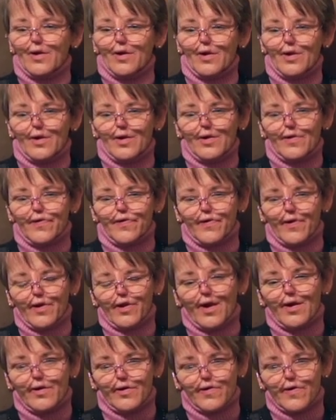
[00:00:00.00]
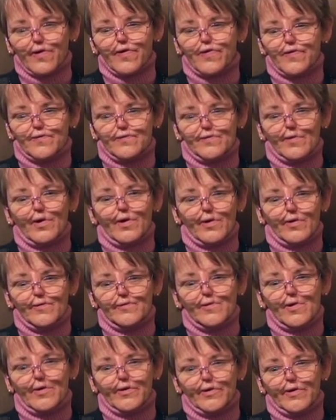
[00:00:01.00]
and said, "I just really
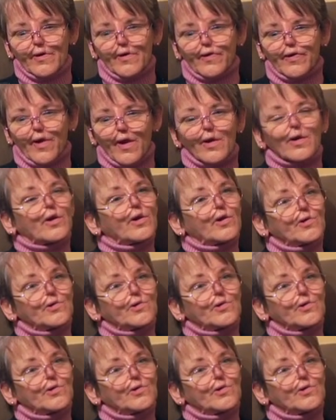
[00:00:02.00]
want to thank